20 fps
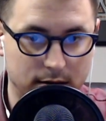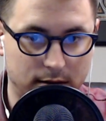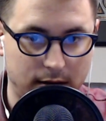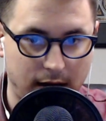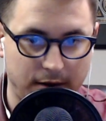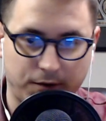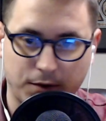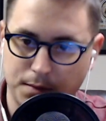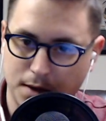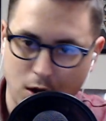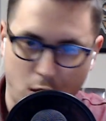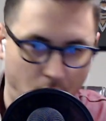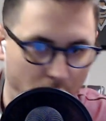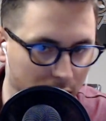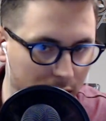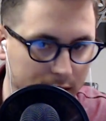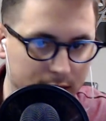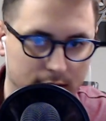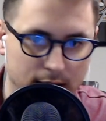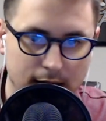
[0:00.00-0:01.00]
Okay? From the
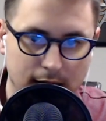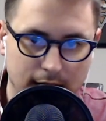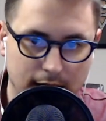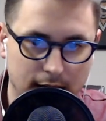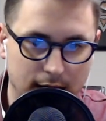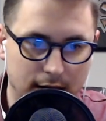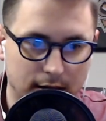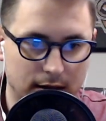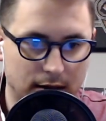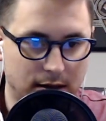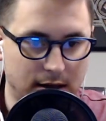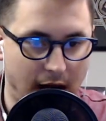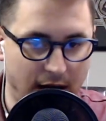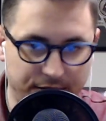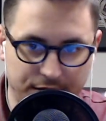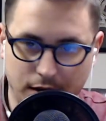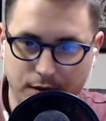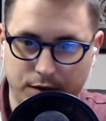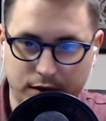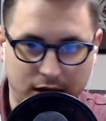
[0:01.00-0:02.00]
old
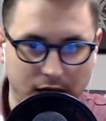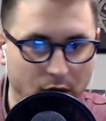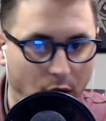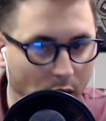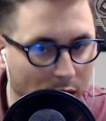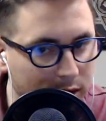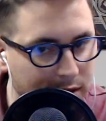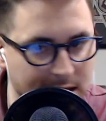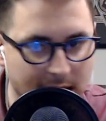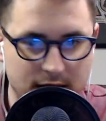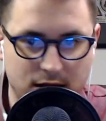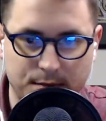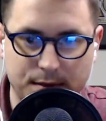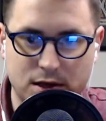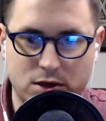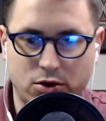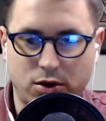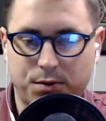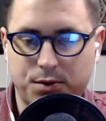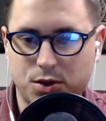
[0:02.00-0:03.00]
covenant with the Old
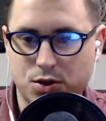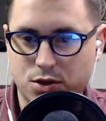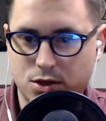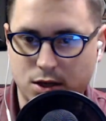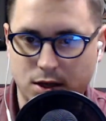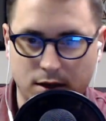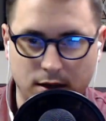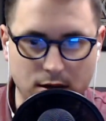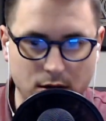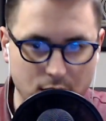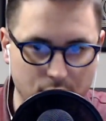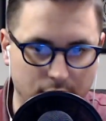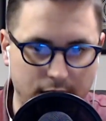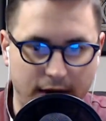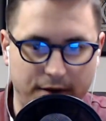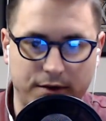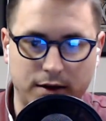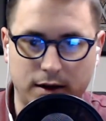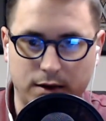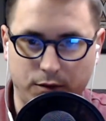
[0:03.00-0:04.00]
Testament scriptures to the new
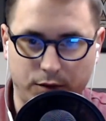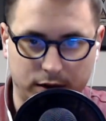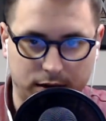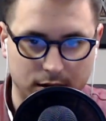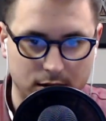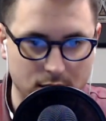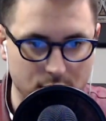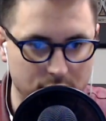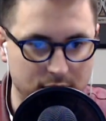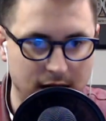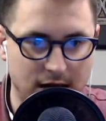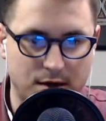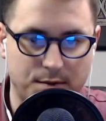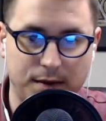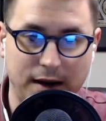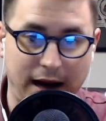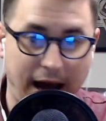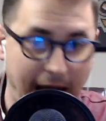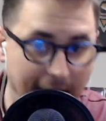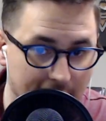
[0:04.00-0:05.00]
covenant with the New
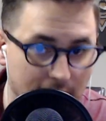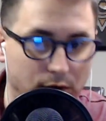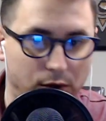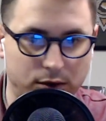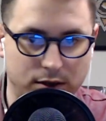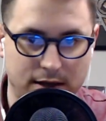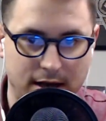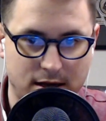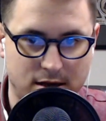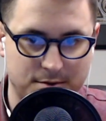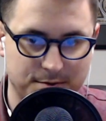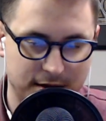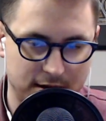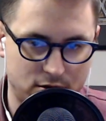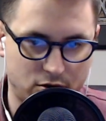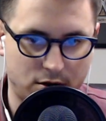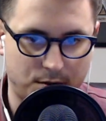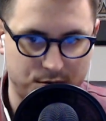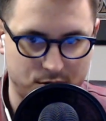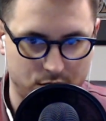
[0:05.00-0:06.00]
Testament and Old Testament
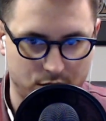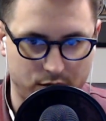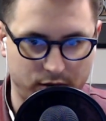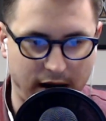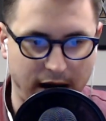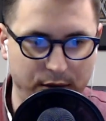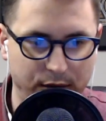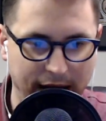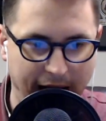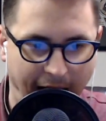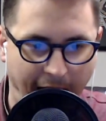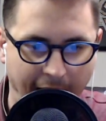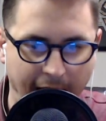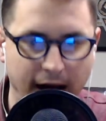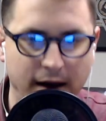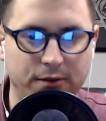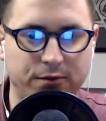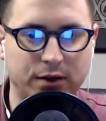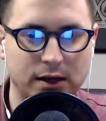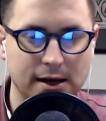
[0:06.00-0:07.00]
scriptures, right? We
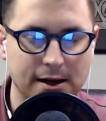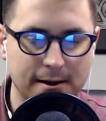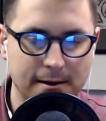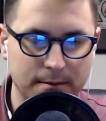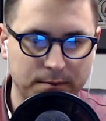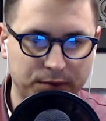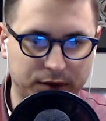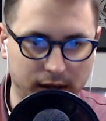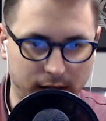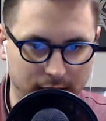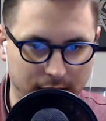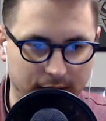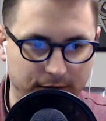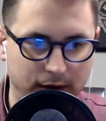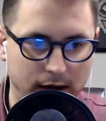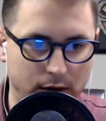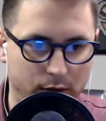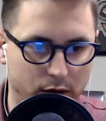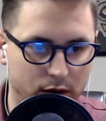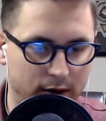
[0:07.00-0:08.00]
have the
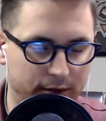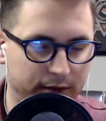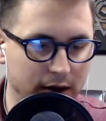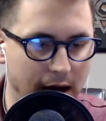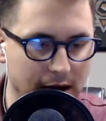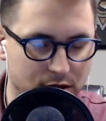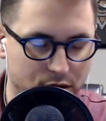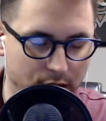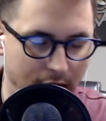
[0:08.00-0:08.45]
living word of God.